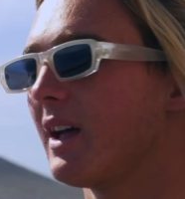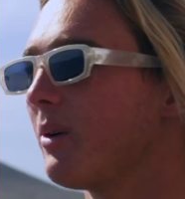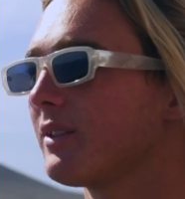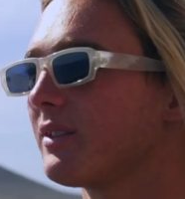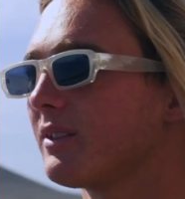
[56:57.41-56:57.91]

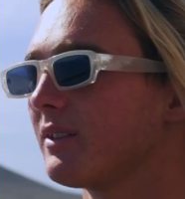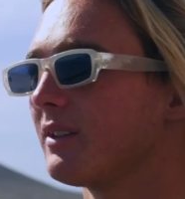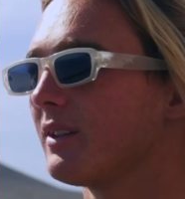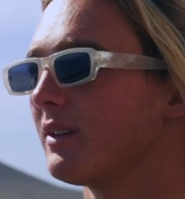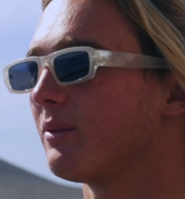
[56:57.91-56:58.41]
was,
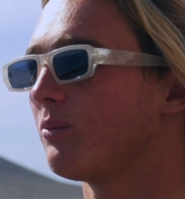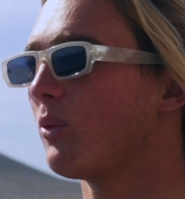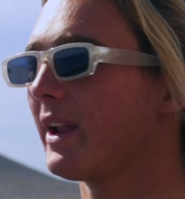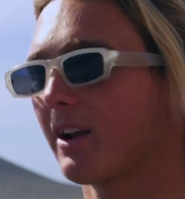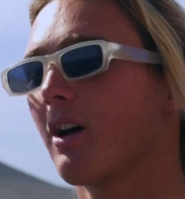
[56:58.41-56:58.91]

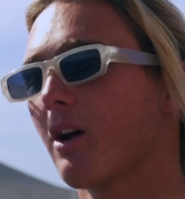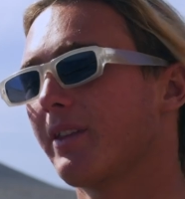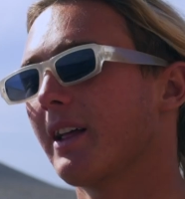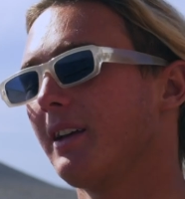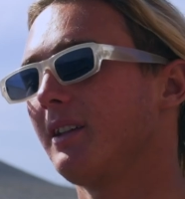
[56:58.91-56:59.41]
when I got off
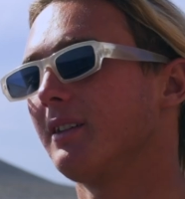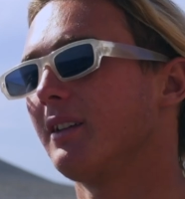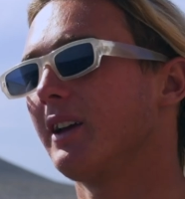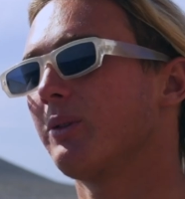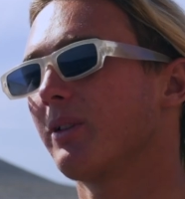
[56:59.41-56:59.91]
that heat,
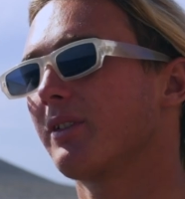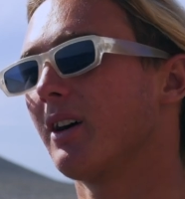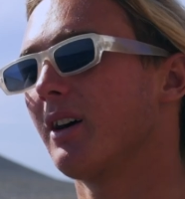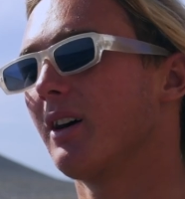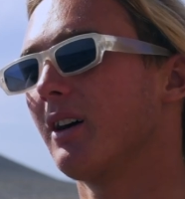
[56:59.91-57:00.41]
it was
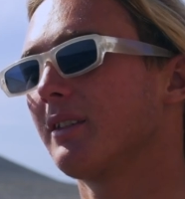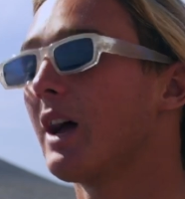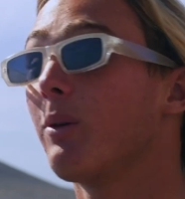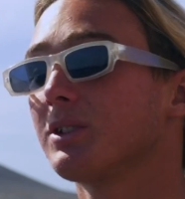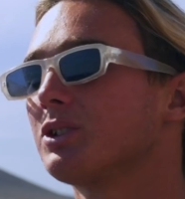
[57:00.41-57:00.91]

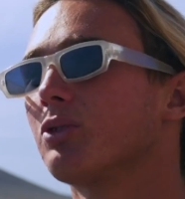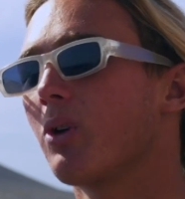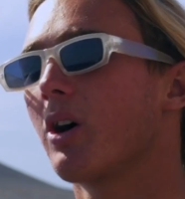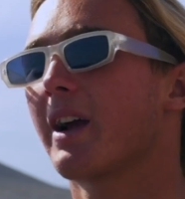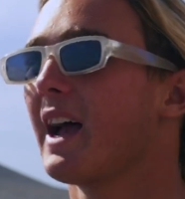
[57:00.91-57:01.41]
that was the
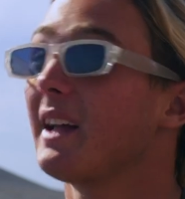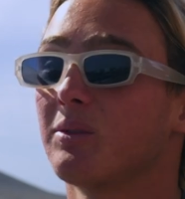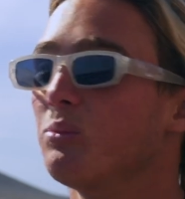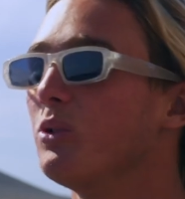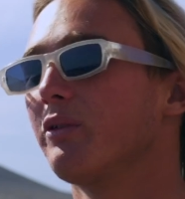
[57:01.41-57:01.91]
rock I had
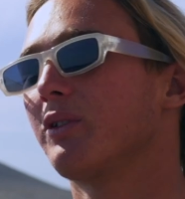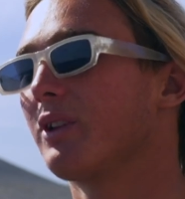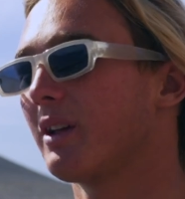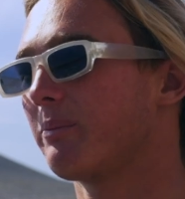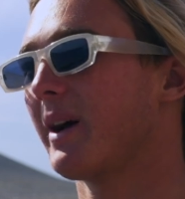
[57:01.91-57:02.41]
to move to
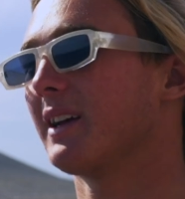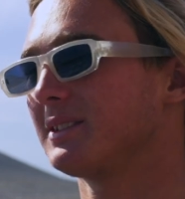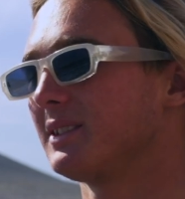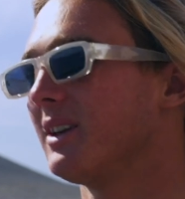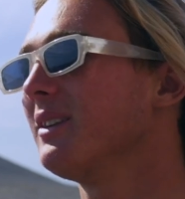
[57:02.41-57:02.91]
get past,
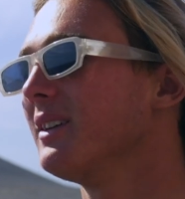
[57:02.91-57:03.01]
you know.